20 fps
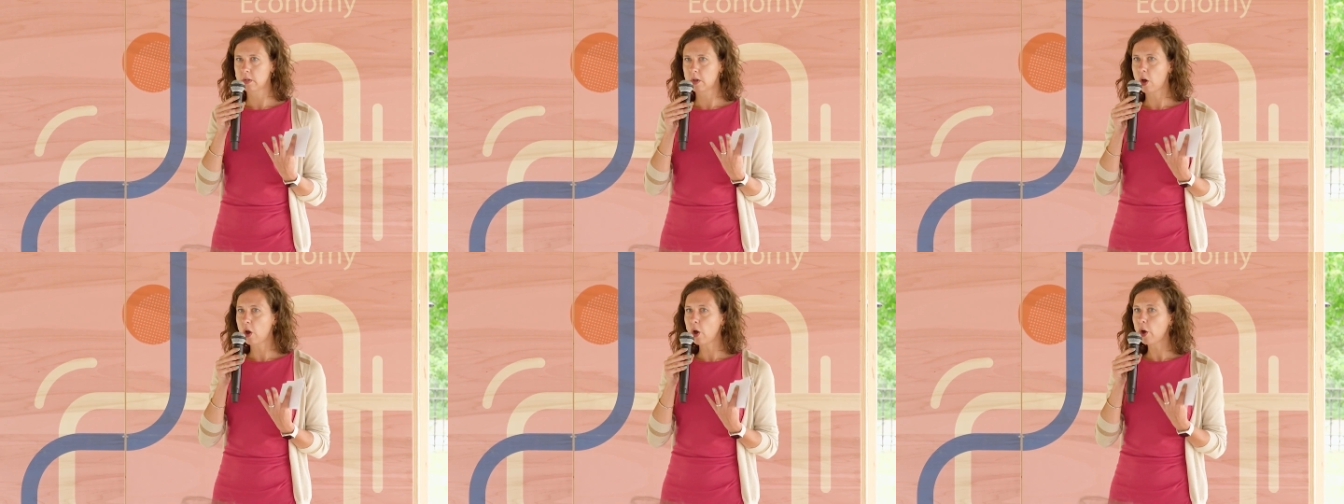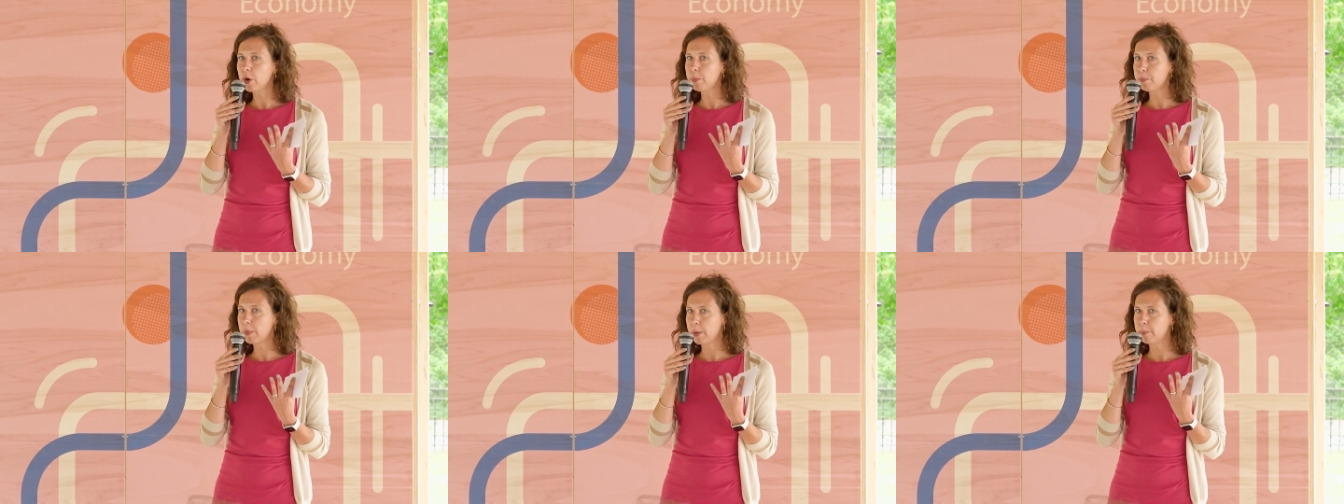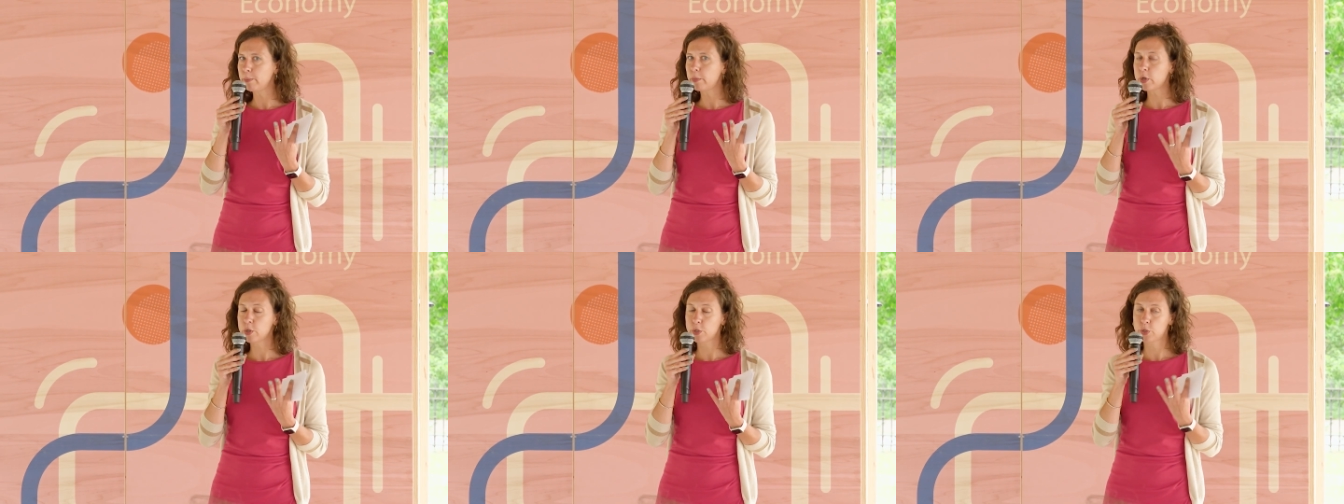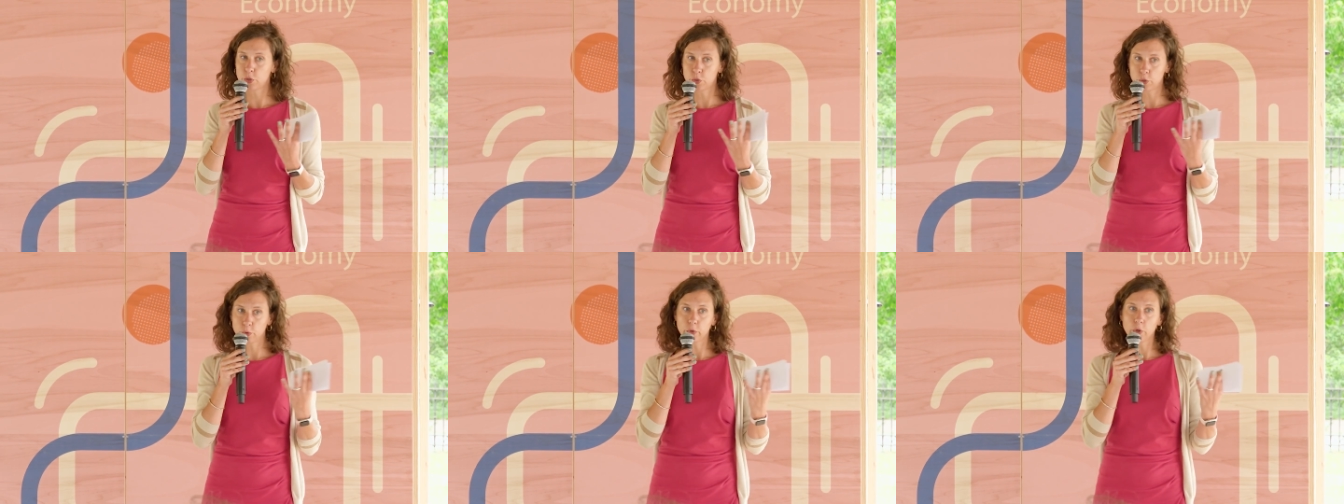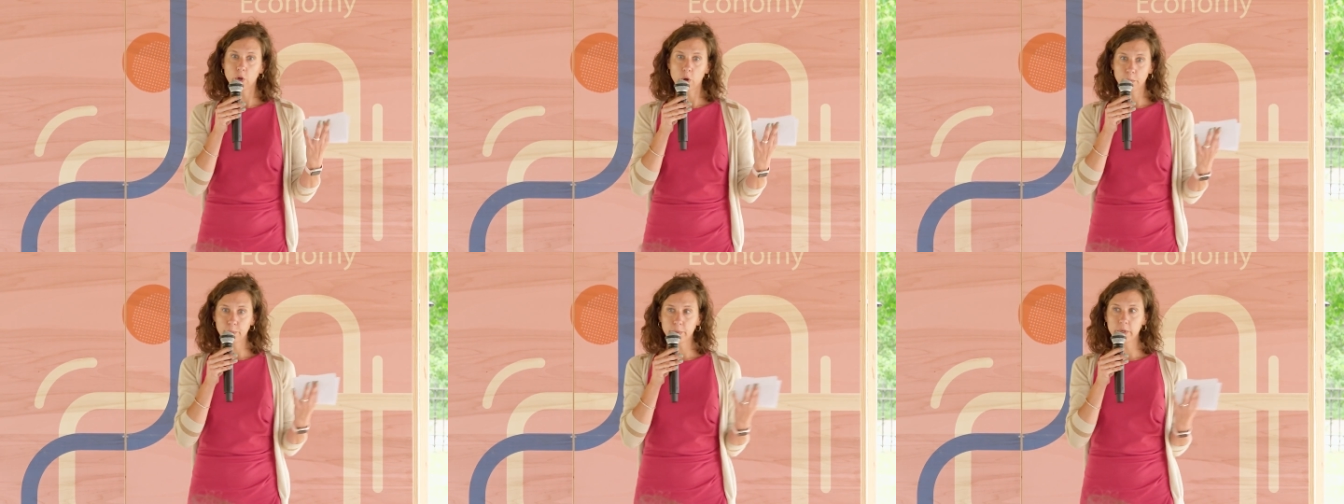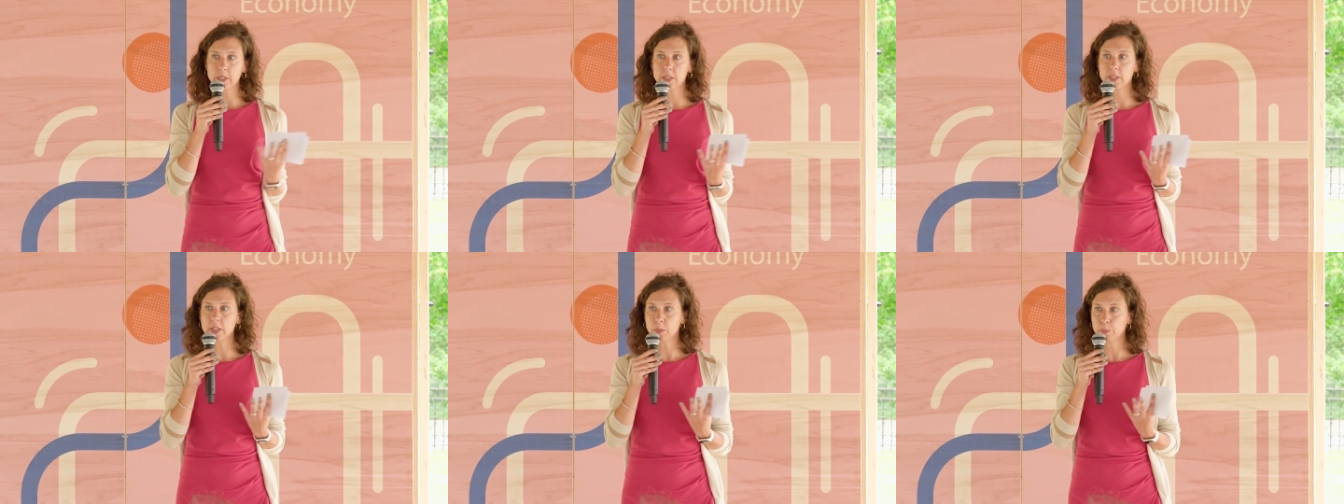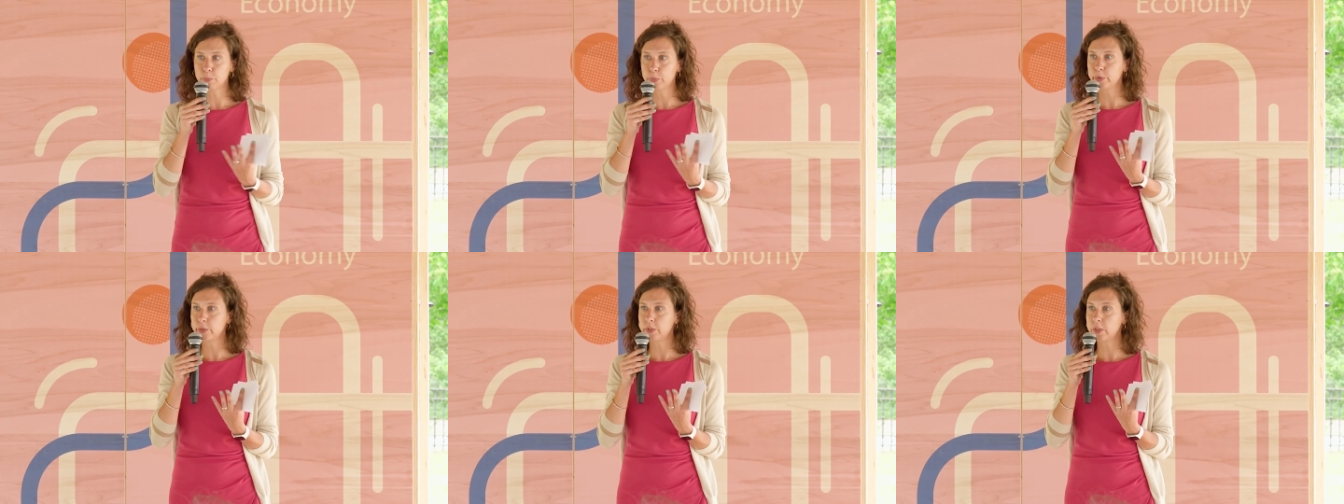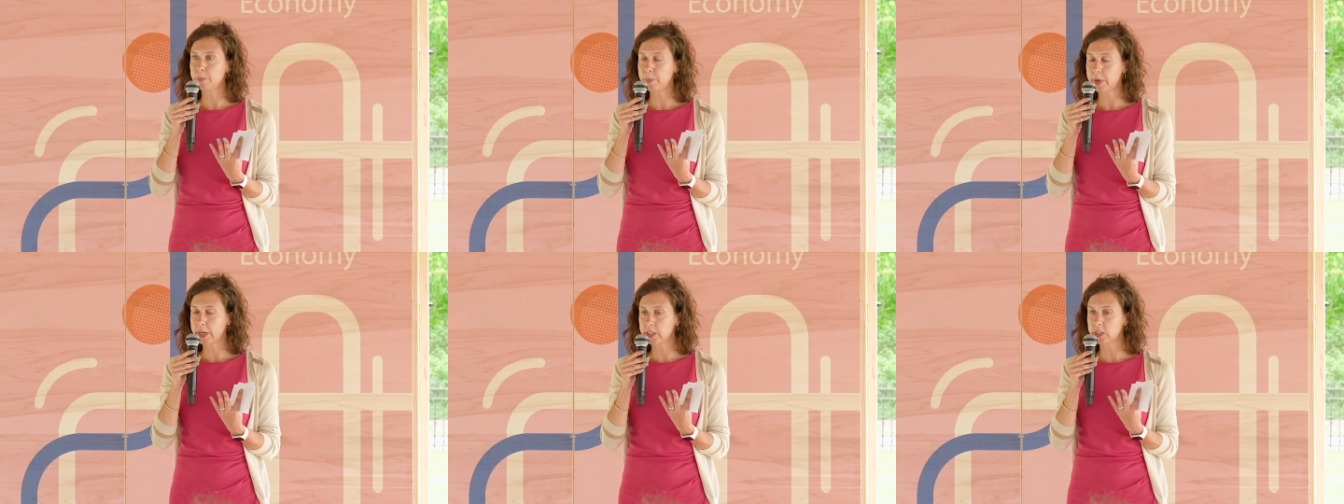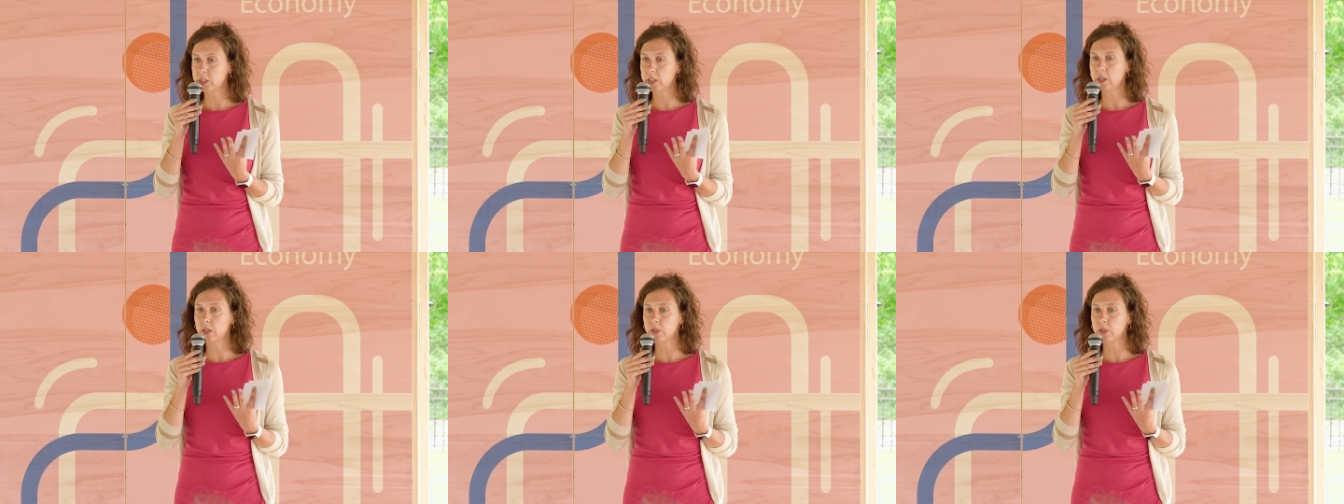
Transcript: Our members, so the companies that put the packaging